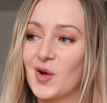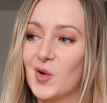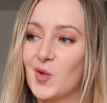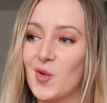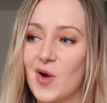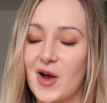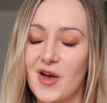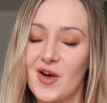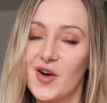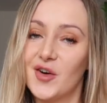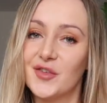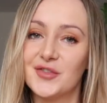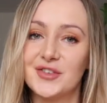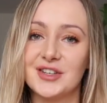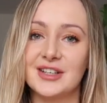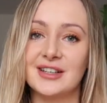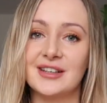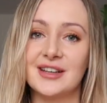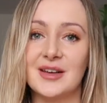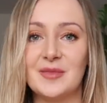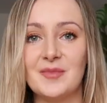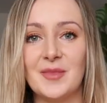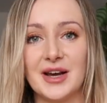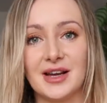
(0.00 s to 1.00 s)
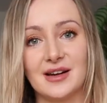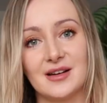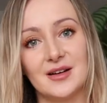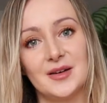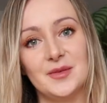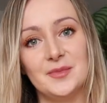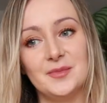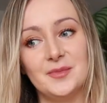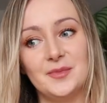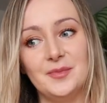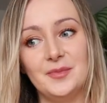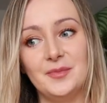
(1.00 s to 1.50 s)
quite often it might
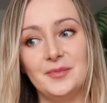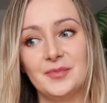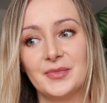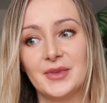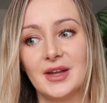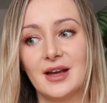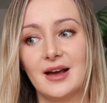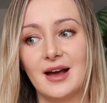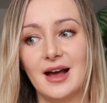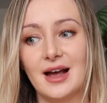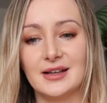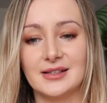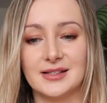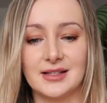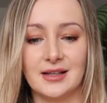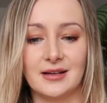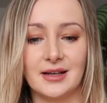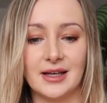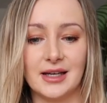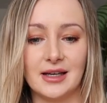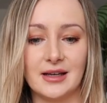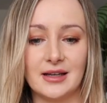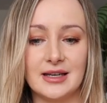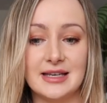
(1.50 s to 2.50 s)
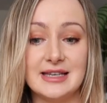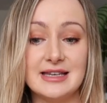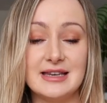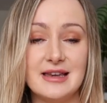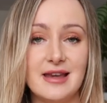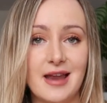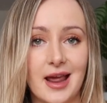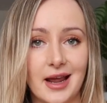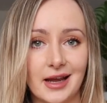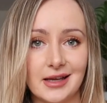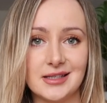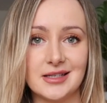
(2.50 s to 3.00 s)
come as like a
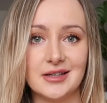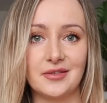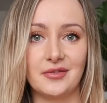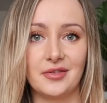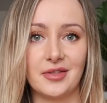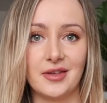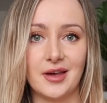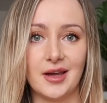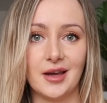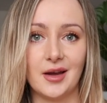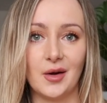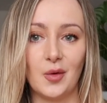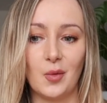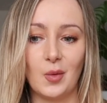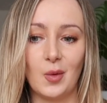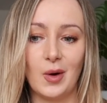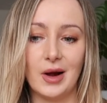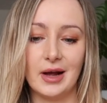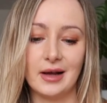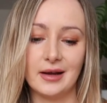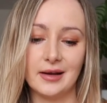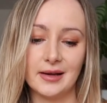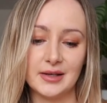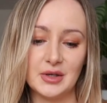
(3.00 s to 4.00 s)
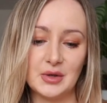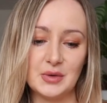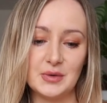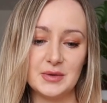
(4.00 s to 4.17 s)
negative thing where